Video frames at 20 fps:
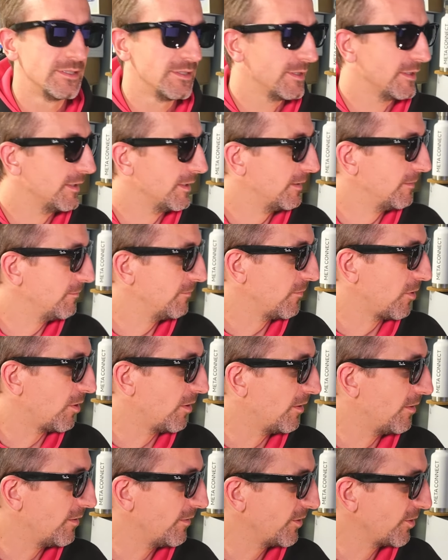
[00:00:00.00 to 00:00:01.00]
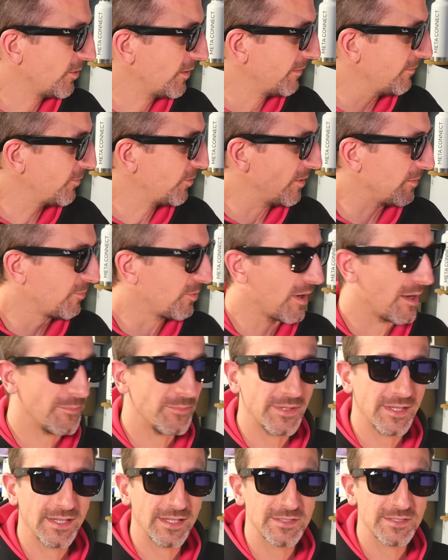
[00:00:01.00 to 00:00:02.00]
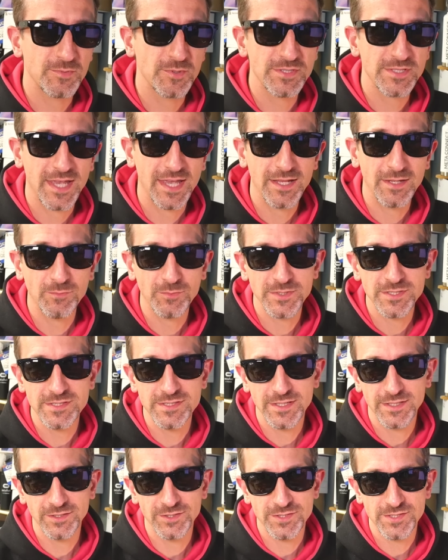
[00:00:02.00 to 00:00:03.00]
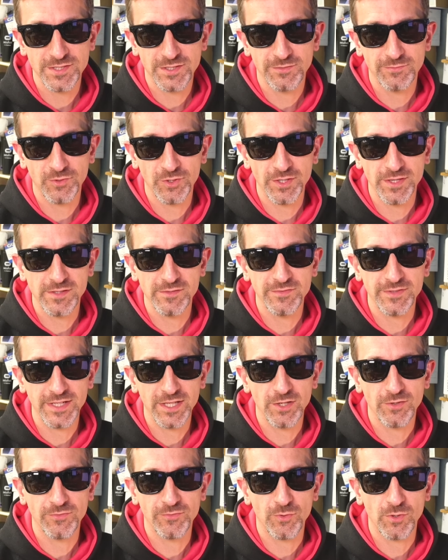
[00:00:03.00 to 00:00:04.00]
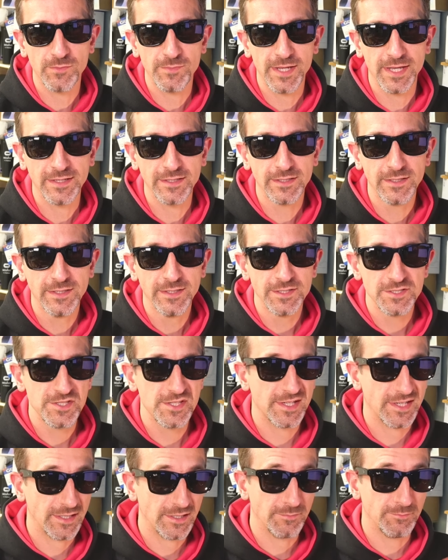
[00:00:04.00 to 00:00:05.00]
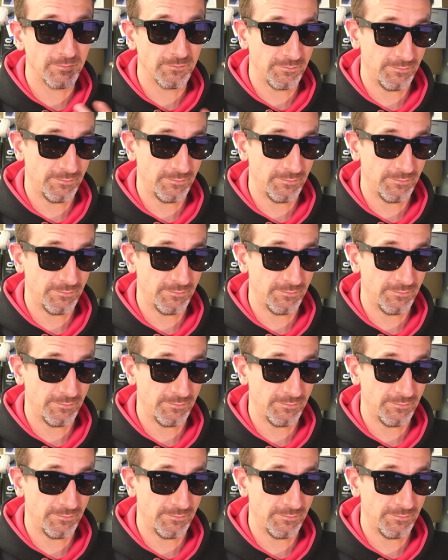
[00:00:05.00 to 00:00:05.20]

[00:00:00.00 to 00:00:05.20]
um, all the only the only problem that I suppose I had was uh, just converting the video format so that I could